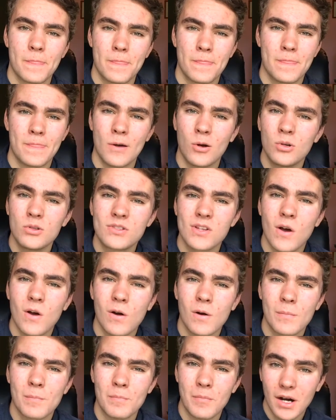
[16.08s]
Those
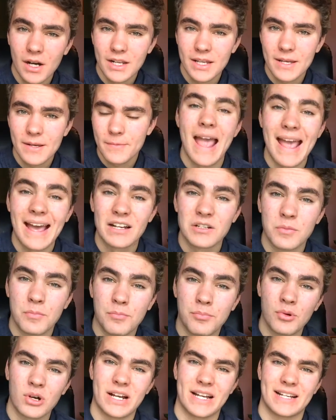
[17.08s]
are money and
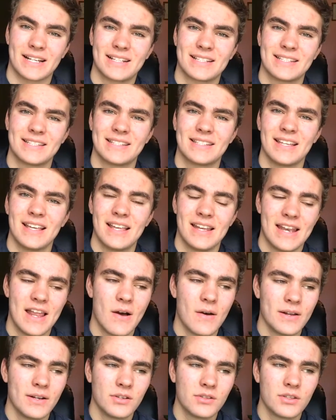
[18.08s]
bricks. Now,
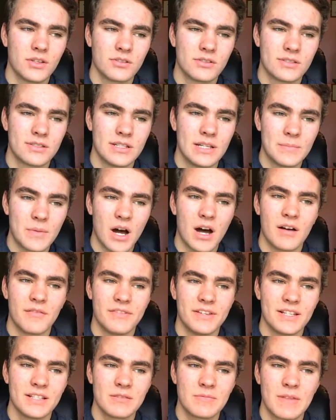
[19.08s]
I know those seem
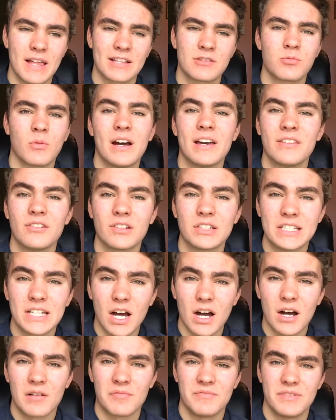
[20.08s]
obvious, but that's why they're in the
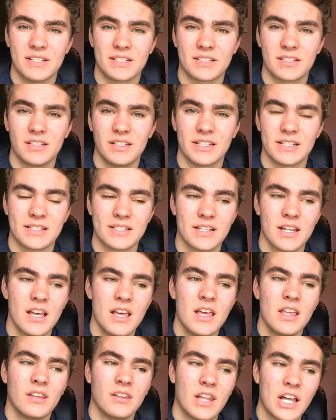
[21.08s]
obvious list.
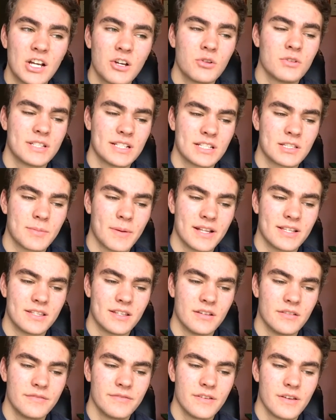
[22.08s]
Lego is
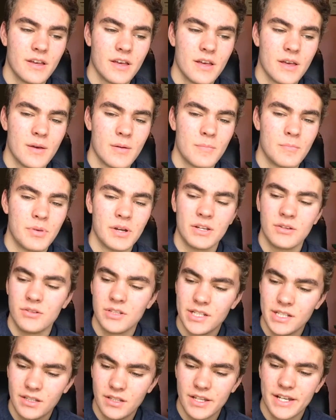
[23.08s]
expensive, but you
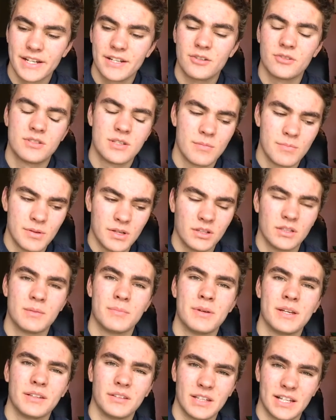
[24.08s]
need Lego to build a
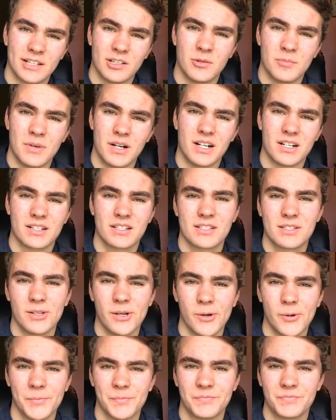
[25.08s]
big Lego MOC.
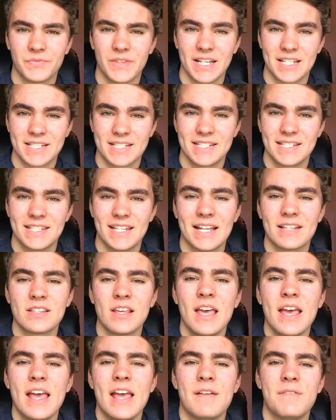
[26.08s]
So that's
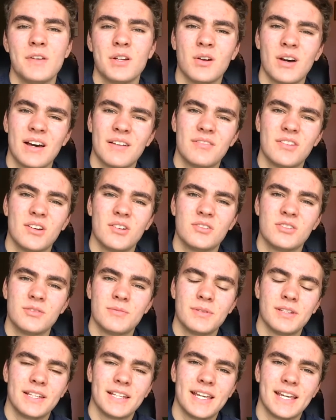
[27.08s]
if you don't have those, you
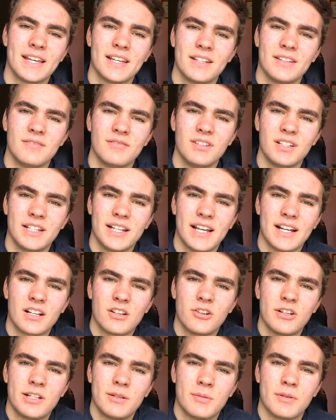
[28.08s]
really can't go
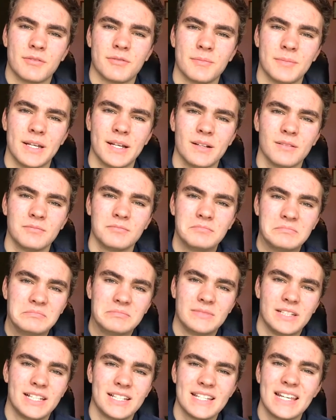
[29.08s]
anywhere from there.
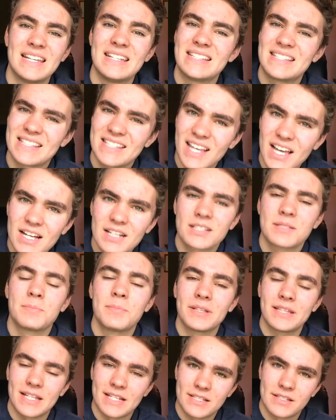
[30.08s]
It sucks,
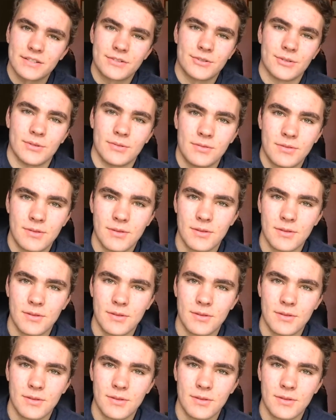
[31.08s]
but that's the truth.